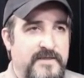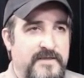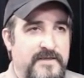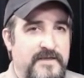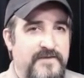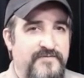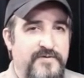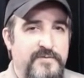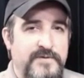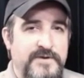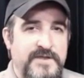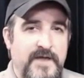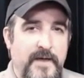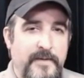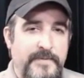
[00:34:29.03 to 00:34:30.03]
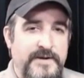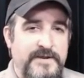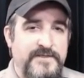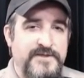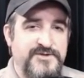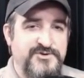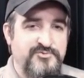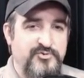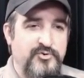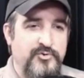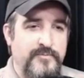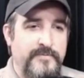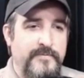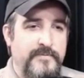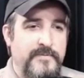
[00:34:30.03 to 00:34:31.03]
if you had come into this
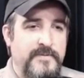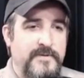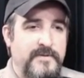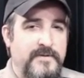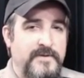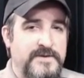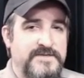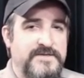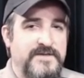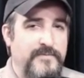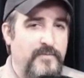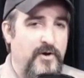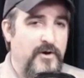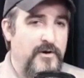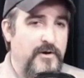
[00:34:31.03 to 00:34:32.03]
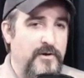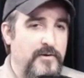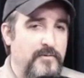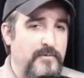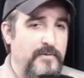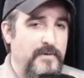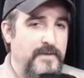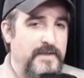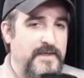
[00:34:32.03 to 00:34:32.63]
room tomorrow,